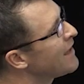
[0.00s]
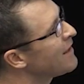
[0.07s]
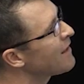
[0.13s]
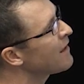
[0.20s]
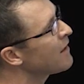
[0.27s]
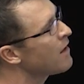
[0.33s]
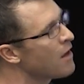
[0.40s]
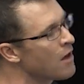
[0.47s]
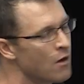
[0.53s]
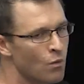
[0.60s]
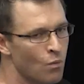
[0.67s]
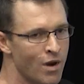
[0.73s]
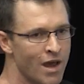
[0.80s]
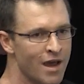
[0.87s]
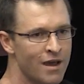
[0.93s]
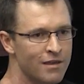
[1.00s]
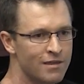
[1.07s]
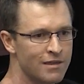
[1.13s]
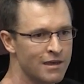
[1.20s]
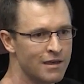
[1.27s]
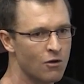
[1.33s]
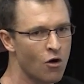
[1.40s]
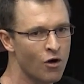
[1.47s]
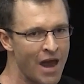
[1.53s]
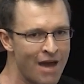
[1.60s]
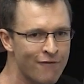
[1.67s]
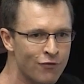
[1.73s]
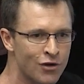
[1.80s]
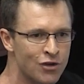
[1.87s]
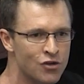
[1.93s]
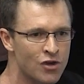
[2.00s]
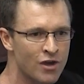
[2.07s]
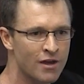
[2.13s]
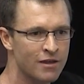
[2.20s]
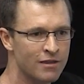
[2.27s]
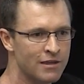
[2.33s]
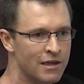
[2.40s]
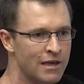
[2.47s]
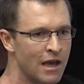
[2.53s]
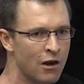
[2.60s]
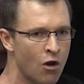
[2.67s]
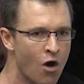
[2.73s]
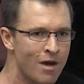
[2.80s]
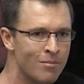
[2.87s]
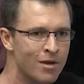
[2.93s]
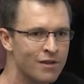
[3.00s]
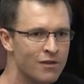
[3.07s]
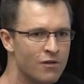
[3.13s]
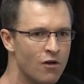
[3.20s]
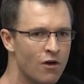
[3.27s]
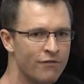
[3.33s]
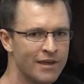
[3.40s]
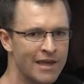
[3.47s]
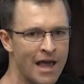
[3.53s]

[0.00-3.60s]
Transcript: lensing, where on average, the alignments of the